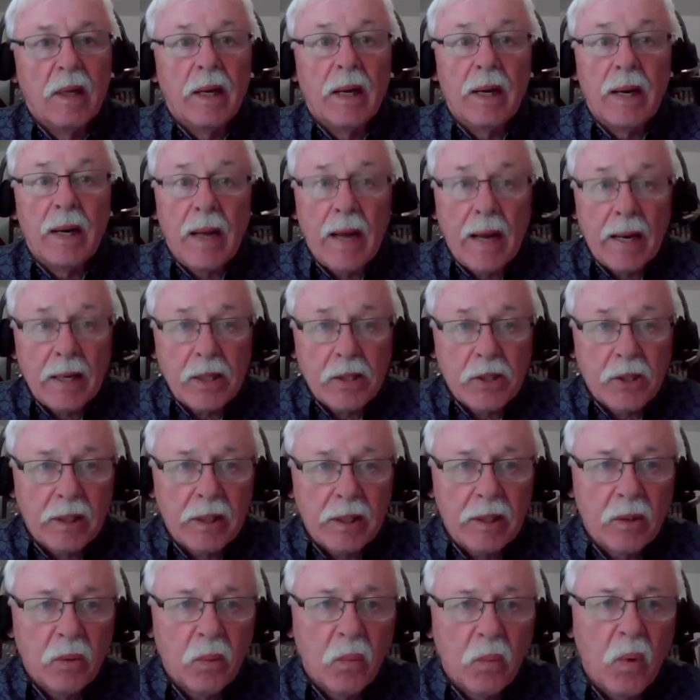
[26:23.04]
And
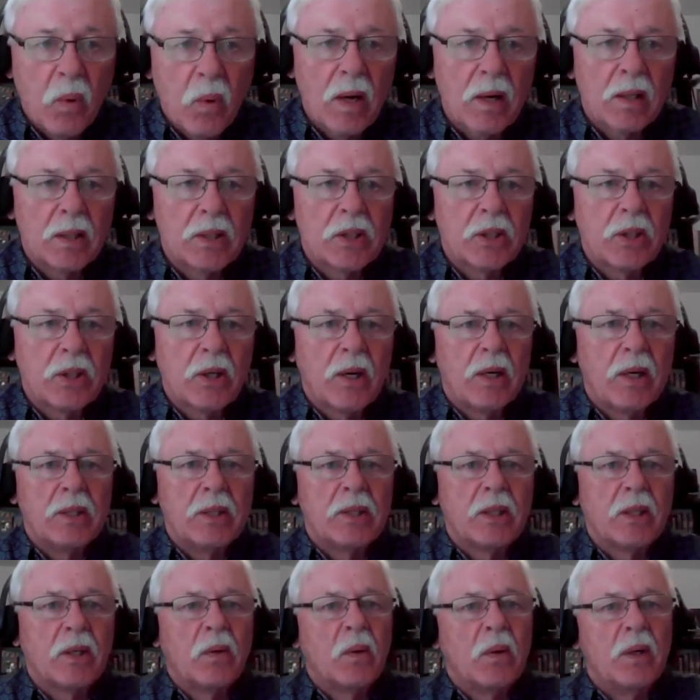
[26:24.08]
actually, the water
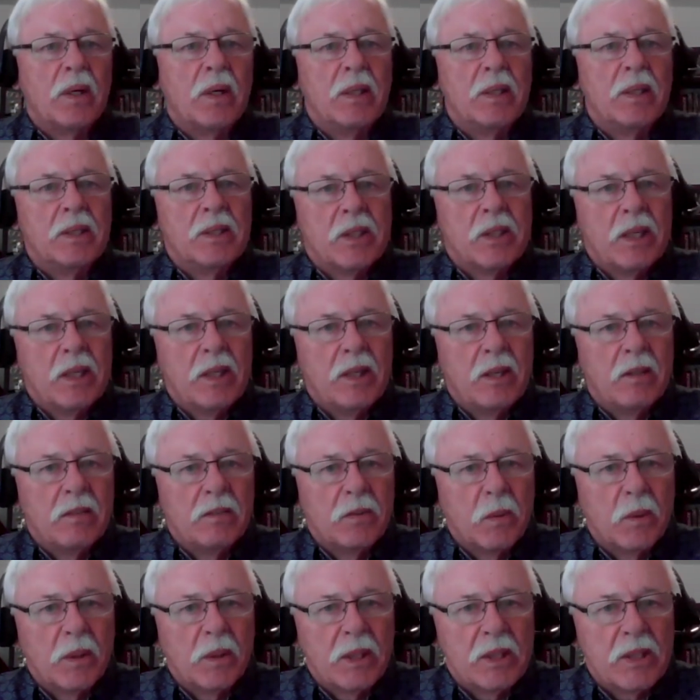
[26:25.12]
starts, according to Ezekiel
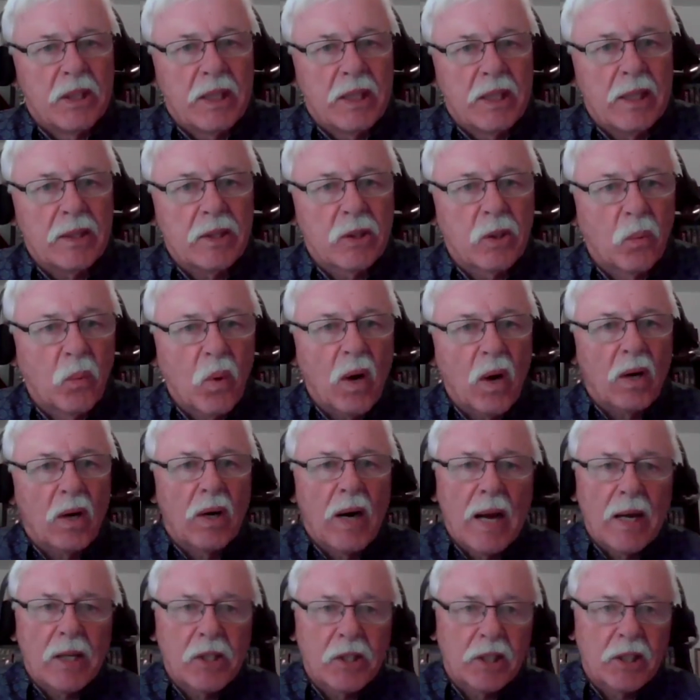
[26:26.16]
46, the water
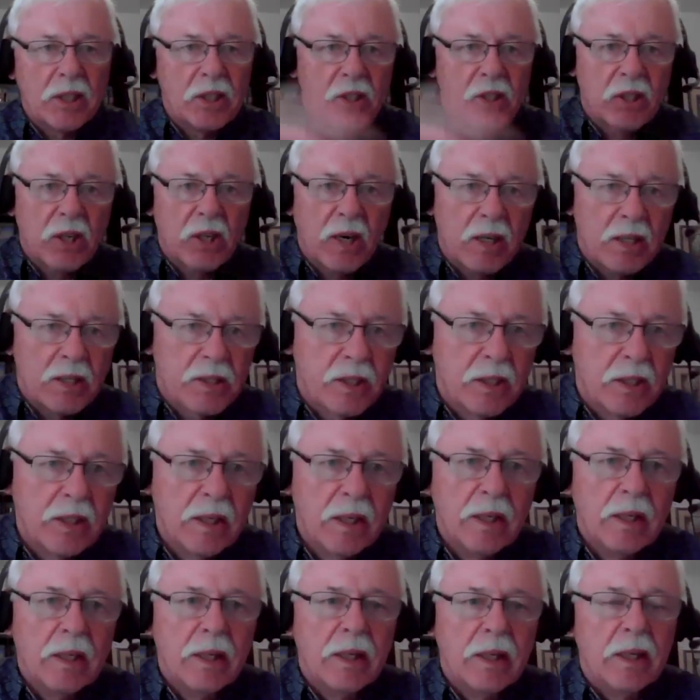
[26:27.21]
actually starts
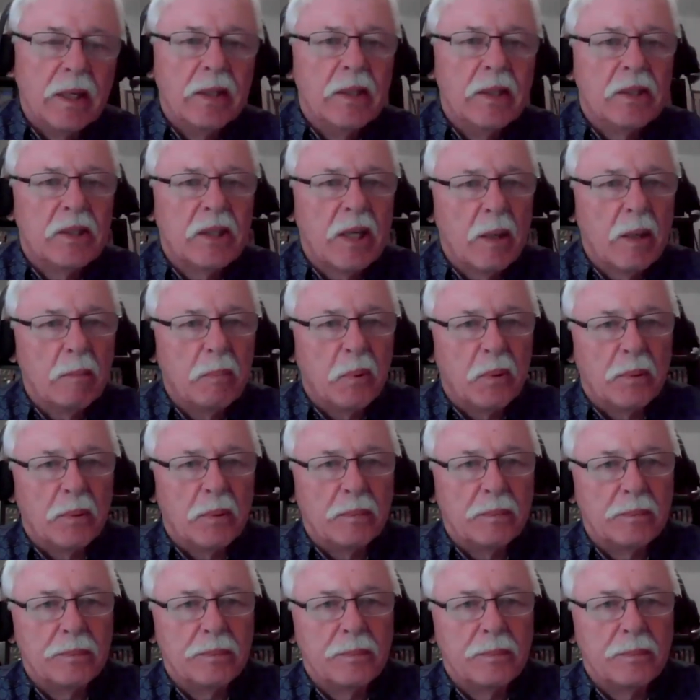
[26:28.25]
in the temple.